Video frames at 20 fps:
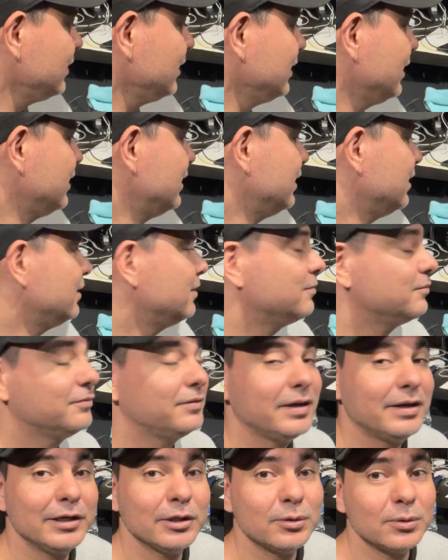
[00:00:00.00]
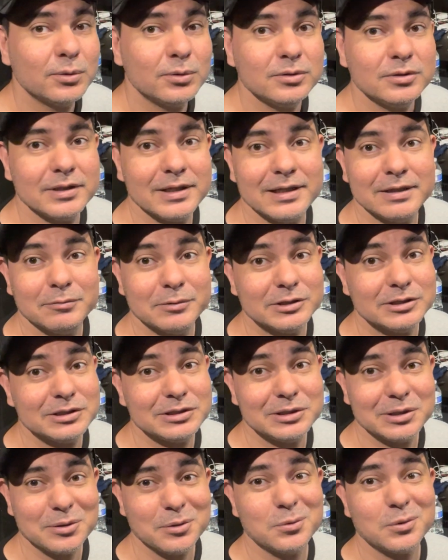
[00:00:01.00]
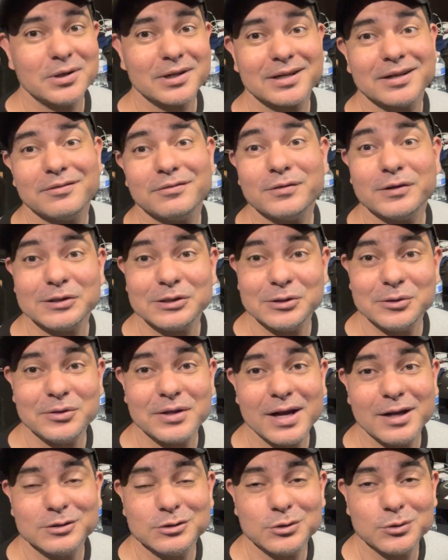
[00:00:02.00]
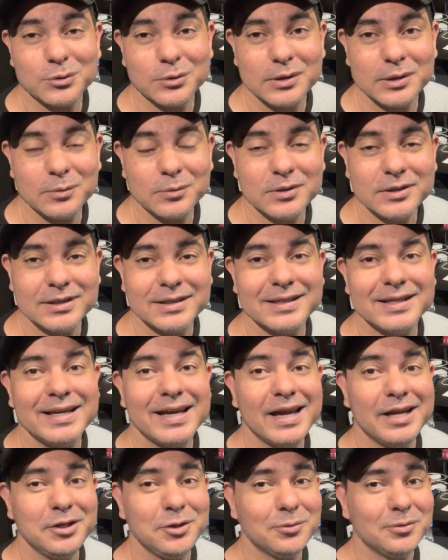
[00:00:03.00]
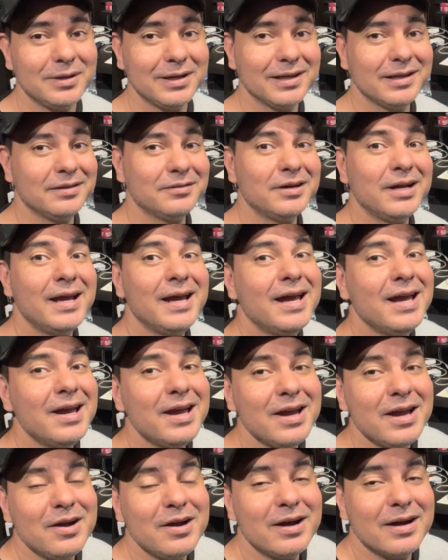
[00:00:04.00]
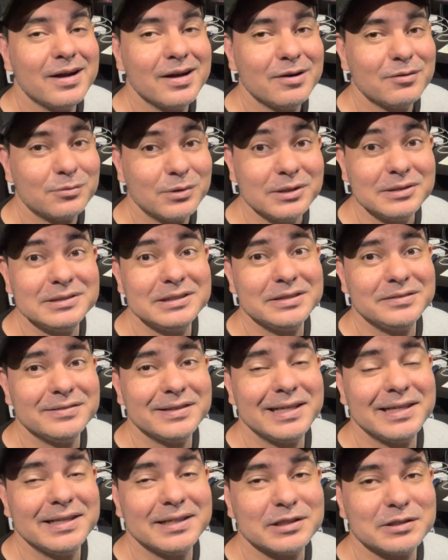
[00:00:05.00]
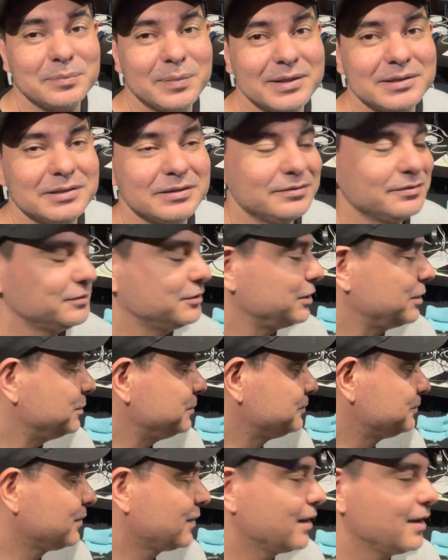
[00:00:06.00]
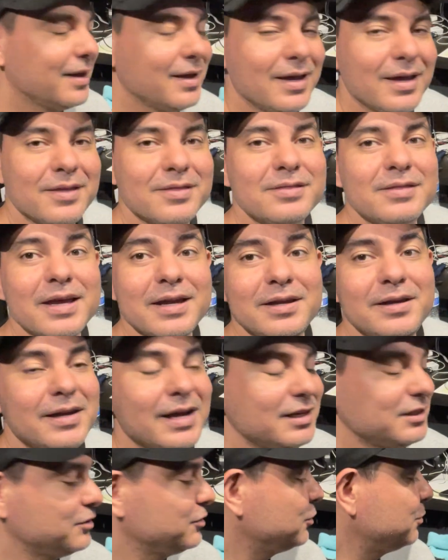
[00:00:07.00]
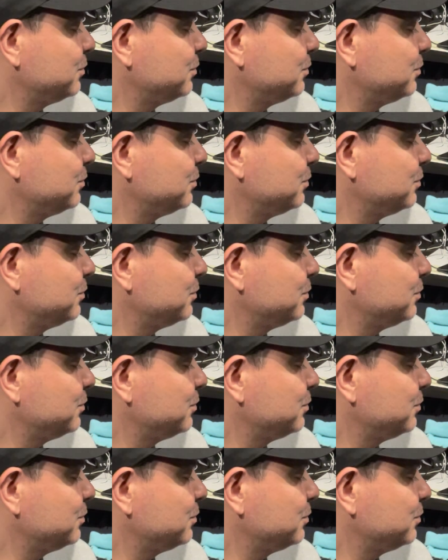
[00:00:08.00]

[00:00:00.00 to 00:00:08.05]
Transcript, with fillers: uh, very cool and would still work for 2021 and you'd get it uh, relatively inexpensive. So thank you guys so